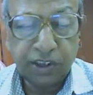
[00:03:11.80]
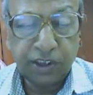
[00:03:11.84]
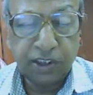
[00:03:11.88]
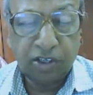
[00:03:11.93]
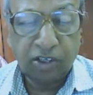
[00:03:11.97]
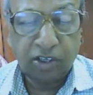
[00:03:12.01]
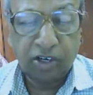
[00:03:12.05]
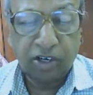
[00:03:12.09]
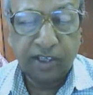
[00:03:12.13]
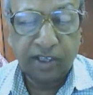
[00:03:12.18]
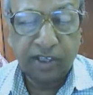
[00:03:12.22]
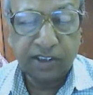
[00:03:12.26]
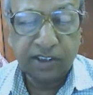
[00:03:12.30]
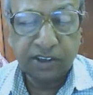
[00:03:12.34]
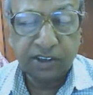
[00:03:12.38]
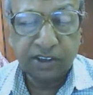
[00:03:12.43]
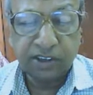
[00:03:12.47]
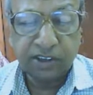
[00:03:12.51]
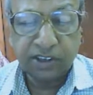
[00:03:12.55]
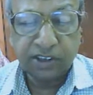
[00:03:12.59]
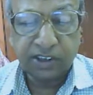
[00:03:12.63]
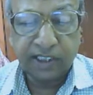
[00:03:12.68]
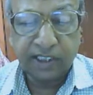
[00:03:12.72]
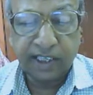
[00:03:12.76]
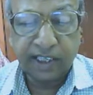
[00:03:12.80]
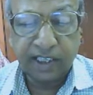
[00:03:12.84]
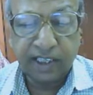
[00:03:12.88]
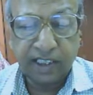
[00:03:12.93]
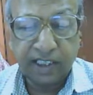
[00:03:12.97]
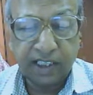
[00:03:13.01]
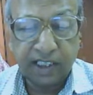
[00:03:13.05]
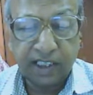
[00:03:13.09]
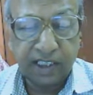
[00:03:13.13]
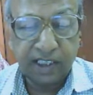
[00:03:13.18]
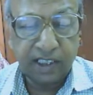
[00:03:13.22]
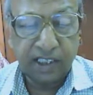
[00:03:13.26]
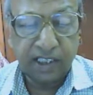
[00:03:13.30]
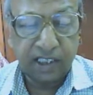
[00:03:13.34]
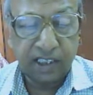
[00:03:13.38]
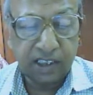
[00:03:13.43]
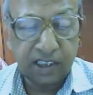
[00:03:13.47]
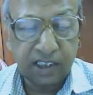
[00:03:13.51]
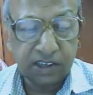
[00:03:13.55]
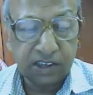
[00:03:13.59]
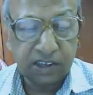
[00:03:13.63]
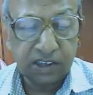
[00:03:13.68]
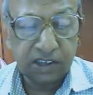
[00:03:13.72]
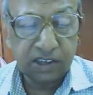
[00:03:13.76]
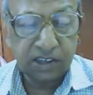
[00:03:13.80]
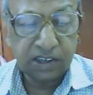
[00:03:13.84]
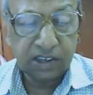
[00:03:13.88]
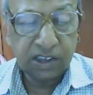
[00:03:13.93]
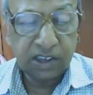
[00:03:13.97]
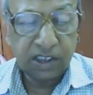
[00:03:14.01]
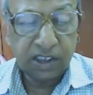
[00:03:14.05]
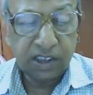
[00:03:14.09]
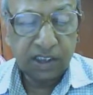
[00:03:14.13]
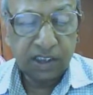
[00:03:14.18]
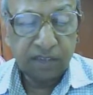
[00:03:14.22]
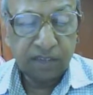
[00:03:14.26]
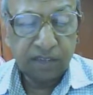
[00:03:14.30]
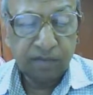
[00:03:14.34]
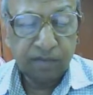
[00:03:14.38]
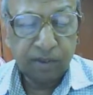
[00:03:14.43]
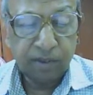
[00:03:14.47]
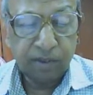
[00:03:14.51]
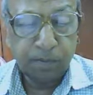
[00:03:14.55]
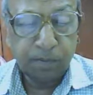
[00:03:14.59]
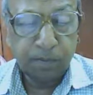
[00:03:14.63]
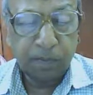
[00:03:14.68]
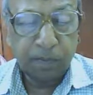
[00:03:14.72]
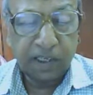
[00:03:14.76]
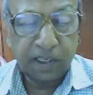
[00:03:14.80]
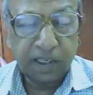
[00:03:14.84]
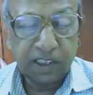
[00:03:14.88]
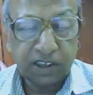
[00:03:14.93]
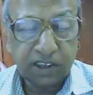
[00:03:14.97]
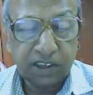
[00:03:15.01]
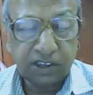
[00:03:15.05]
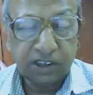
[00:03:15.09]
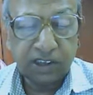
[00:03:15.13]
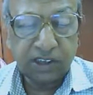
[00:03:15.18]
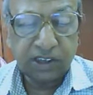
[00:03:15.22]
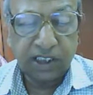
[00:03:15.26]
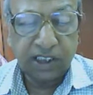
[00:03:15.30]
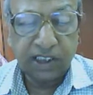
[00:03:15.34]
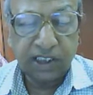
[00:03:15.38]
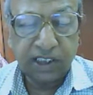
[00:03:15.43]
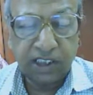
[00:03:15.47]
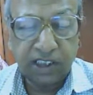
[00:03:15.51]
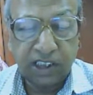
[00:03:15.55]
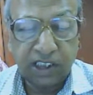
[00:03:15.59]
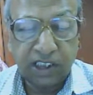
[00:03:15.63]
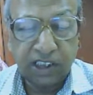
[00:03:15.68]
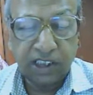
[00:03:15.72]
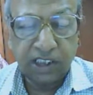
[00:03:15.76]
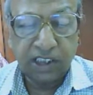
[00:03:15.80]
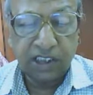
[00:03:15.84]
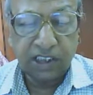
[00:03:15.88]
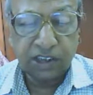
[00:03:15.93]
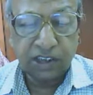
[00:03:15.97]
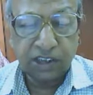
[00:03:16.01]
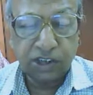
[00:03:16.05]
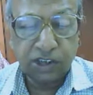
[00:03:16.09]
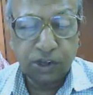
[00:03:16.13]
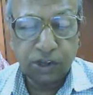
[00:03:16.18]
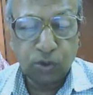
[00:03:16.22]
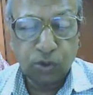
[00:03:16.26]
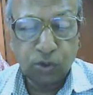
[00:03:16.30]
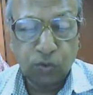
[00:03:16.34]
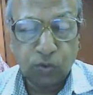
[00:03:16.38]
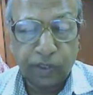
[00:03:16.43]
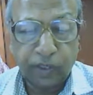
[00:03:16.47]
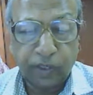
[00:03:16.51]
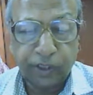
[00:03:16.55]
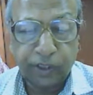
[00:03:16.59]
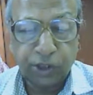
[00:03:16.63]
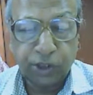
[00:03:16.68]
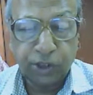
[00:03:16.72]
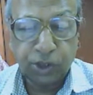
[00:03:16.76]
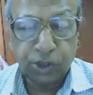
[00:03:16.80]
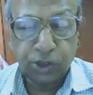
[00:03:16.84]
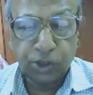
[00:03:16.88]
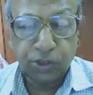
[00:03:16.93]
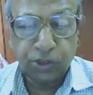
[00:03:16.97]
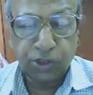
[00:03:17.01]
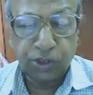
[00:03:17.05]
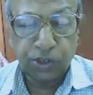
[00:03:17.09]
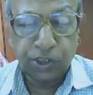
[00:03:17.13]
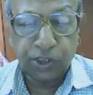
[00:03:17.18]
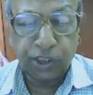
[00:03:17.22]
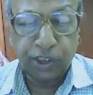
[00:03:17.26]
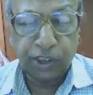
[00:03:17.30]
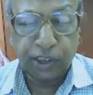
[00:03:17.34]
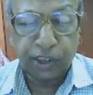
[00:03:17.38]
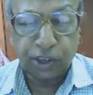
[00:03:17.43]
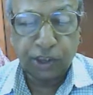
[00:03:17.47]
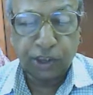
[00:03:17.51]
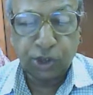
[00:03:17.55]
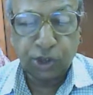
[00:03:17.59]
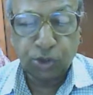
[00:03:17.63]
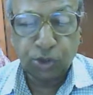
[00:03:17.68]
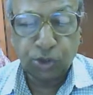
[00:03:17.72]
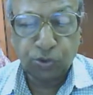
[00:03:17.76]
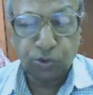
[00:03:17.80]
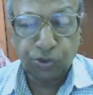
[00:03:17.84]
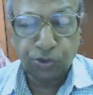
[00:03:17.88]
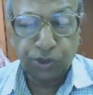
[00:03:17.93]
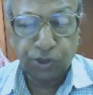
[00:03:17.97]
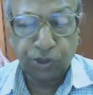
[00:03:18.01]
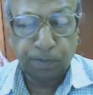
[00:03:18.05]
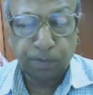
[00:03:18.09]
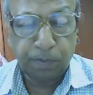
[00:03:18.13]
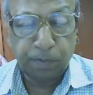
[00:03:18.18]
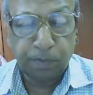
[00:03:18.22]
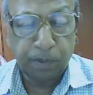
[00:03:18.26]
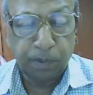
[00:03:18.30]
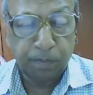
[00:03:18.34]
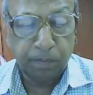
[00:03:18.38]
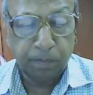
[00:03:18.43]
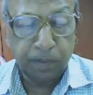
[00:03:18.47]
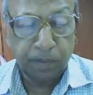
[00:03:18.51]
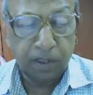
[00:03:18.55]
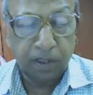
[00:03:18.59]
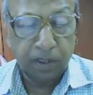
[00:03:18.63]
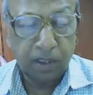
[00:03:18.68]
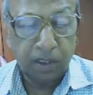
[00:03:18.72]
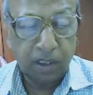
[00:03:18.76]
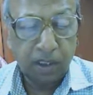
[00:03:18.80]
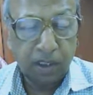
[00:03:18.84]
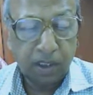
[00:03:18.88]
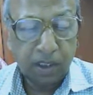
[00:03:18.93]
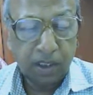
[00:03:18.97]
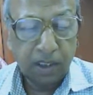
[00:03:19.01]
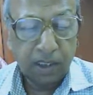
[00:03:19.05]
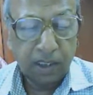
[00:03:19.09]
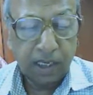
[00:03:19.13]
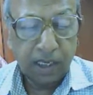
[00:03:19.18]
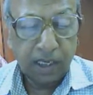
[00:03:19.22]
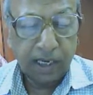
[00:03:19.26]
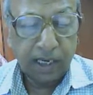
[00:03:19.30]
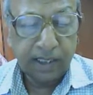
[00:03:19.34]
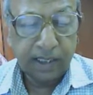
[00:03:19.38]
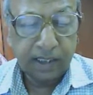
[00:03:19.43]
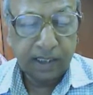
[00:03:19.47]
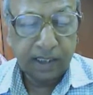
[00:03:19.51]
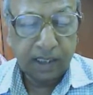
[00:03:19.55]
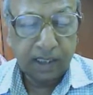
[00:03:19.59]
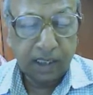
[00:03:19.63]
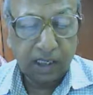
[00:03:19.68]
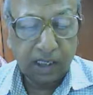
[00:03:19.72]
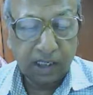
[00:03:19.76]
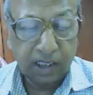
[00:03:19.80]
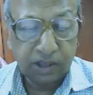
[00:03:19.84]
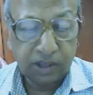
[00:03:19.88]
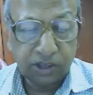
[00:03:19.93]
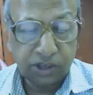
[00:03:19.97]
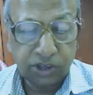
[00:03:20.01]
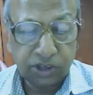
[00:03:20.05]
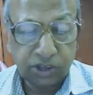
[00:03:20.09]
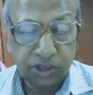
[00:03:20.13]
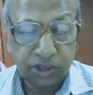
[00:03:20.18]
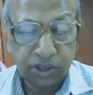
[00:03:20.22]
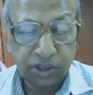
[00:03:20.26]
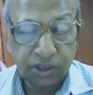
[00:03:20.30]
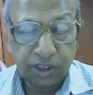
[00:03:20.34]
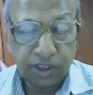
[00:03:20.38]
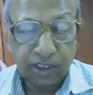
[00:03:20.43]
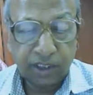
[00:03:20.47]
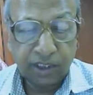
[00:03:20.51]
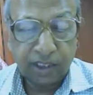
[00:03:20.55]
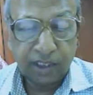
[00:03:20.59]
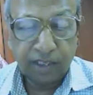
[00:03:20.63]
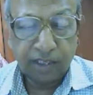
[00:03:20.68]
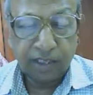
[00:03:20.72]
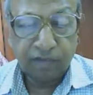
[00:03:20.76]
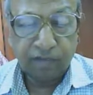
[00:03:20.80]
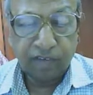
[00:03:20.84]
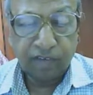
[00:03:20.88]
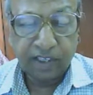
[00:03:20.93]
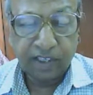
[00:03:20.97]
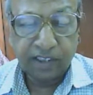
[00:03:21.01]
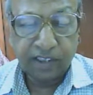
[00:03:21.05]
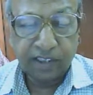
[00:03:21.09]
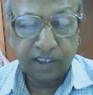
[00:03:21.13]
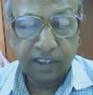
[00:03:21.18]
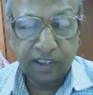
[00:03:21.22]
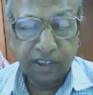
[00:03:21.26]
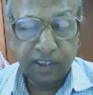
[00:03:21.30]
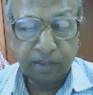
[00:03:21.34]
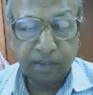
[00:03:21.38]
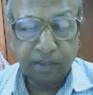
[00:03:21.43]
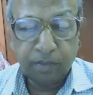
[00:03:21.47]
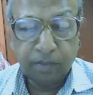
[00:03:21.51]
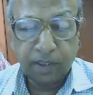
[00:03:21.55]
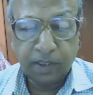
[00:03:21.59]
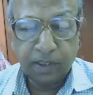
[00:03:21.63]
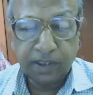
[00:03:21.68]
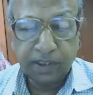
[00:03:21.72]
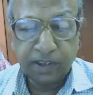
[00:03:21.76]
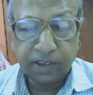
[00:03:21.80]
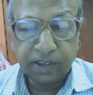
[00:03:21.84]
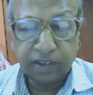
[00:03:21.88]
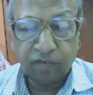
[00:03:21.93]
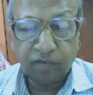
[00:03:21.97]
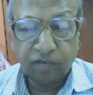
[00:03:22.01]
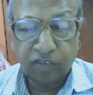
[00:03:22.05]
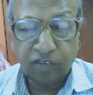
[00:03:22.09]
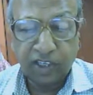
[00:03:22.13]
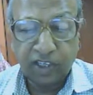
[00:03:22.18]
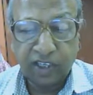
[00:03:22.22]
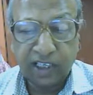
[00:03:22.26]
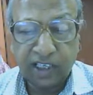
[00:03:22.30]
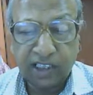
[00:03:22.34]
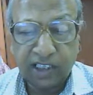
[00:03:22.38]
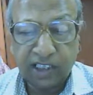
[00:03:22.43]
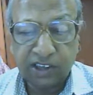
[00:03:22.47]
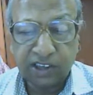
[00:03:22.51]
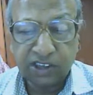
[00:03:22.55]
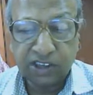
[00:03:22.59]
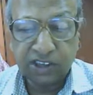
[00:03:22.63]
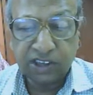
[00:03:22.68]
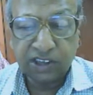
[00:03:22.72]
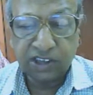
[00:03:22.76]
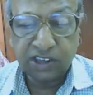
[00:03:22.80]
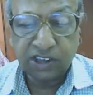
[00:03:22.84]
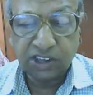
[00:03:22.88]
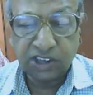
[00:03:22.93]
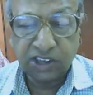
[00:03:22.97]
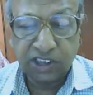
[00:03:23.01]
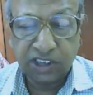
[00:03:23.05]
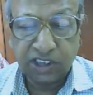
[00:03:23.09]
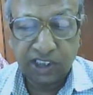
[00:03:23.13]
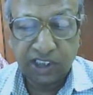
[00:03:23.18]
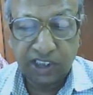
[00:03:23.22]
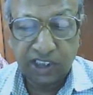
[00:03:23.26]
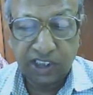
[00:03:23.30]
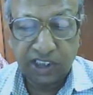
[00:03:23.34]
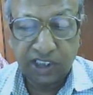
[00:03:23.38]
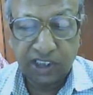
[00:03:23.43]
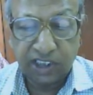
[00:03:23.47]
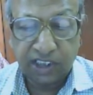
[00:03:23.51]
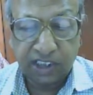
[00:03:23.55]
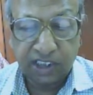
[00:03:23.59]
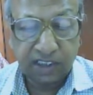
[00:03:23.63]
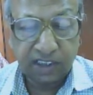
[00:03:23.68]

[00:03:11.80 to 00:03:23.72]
riot-stricken areas with Pakistani leaders to reassure the people at large affected by the violence hysteria.